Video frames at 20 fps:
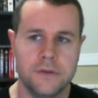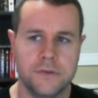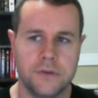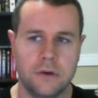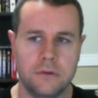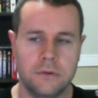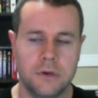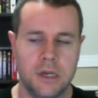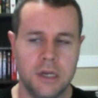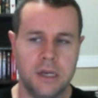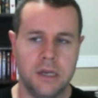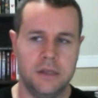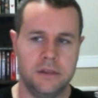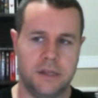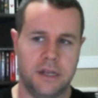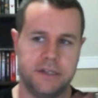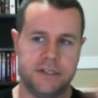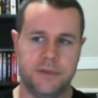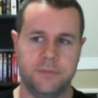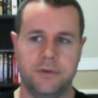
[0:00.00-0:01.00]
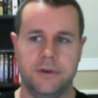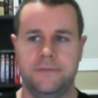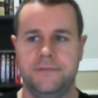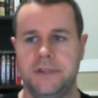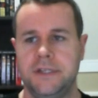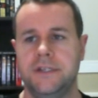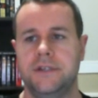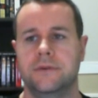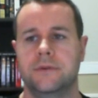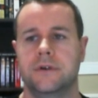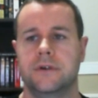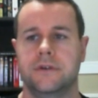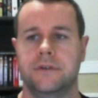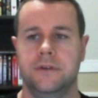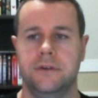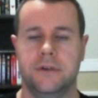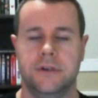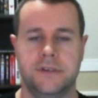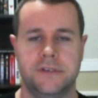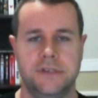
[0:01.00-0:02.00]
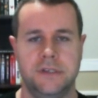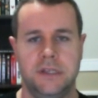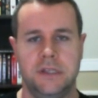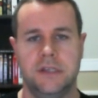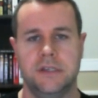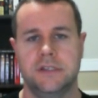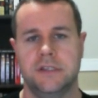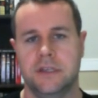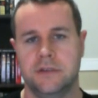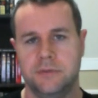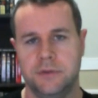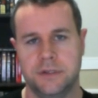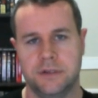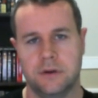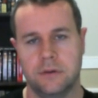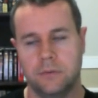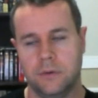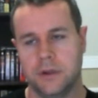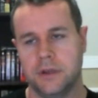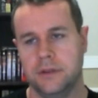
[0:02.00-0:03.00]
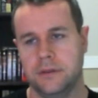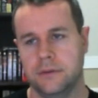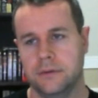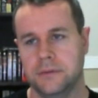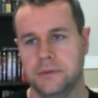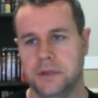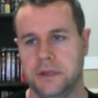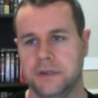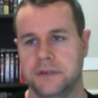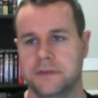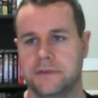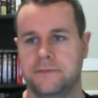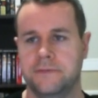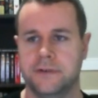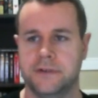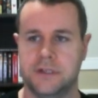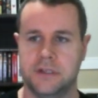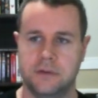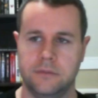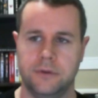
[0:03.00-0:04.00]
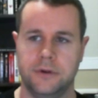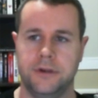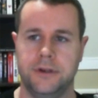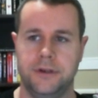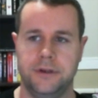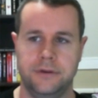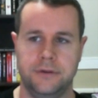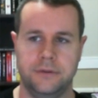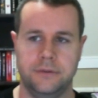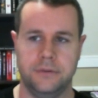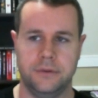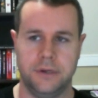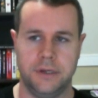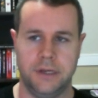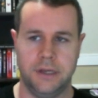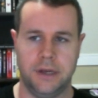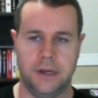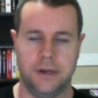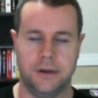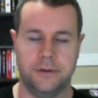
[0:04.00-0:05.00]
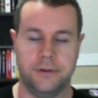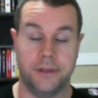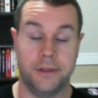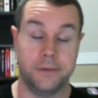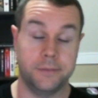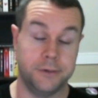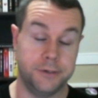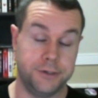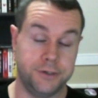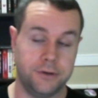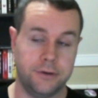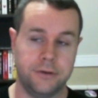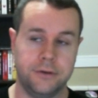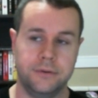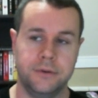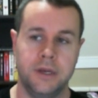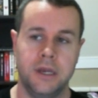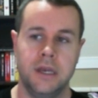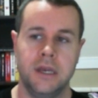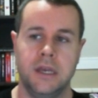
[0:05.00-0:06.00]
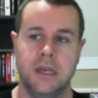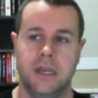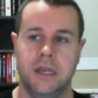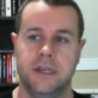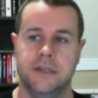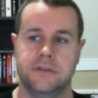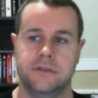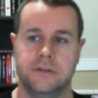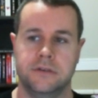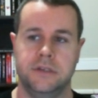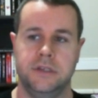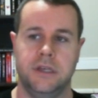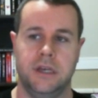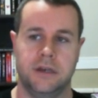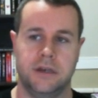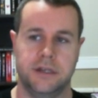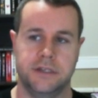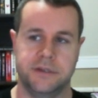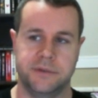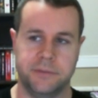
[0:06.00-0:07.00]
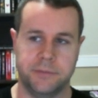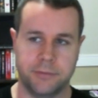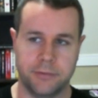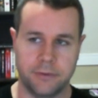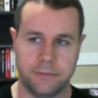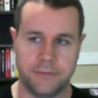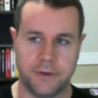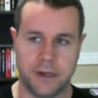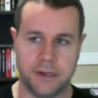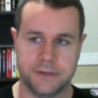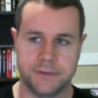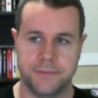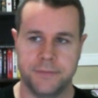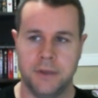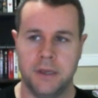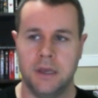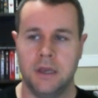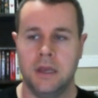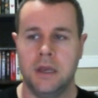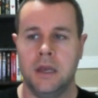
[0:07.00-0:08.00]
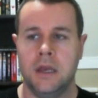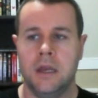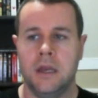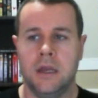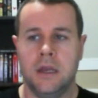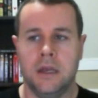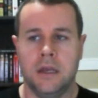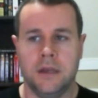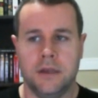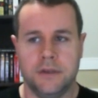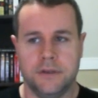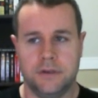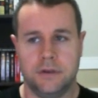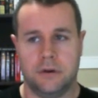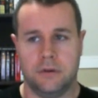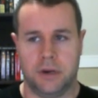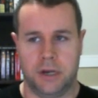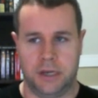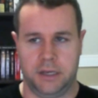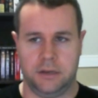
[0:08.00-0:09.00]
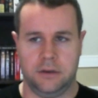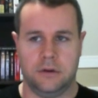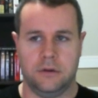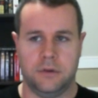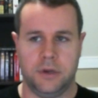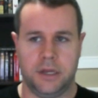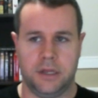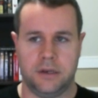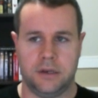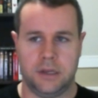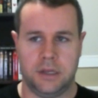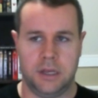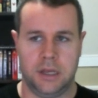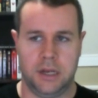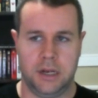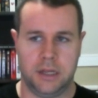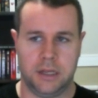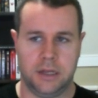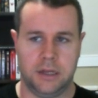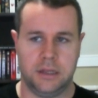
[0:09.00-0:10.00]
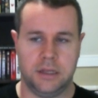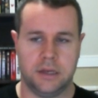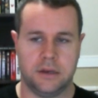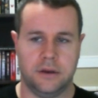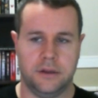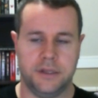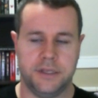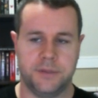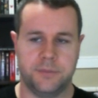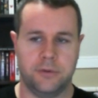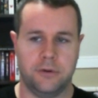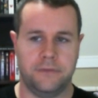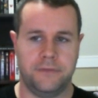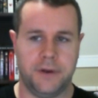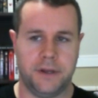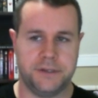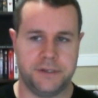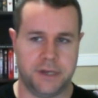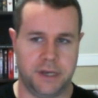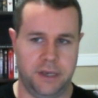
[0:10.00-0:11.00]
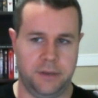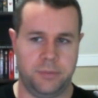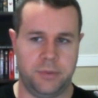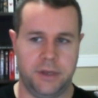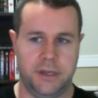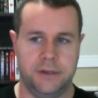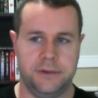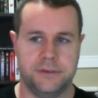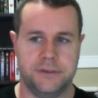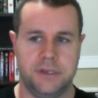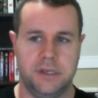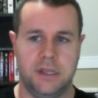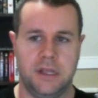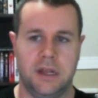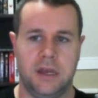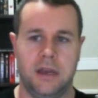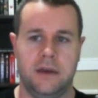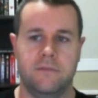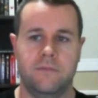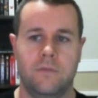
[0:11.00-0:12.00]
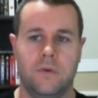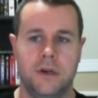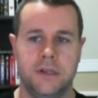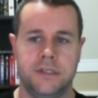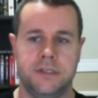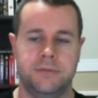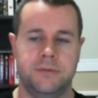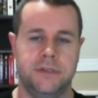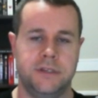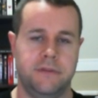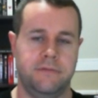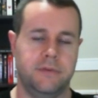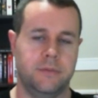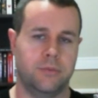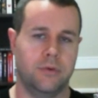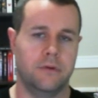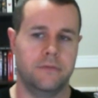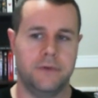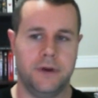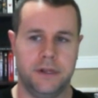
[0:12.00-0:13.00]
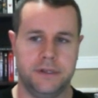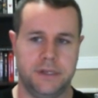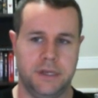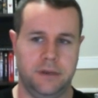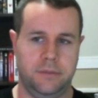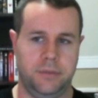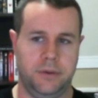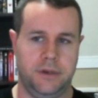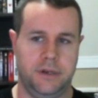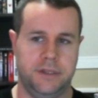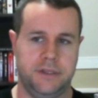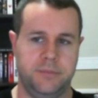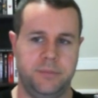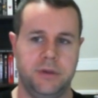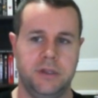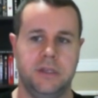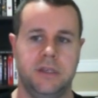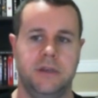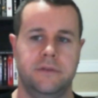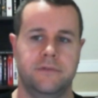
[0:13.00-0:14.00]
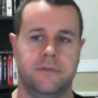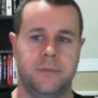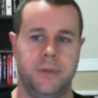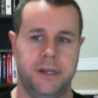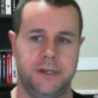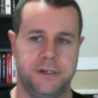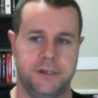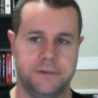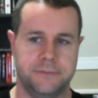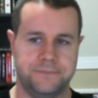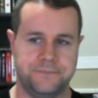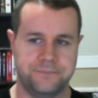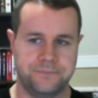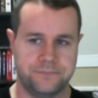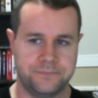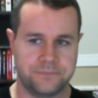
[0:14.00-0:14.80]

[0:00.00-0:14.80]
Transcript: So that's the brief detour. You're going to see this as we start working through things. First thing we're going to do, uh, that I'm going to show you, is looking at custom profiles. So I can go in and I can click on this profile type. And you'll see that I have one specific profile type, and it's billing information.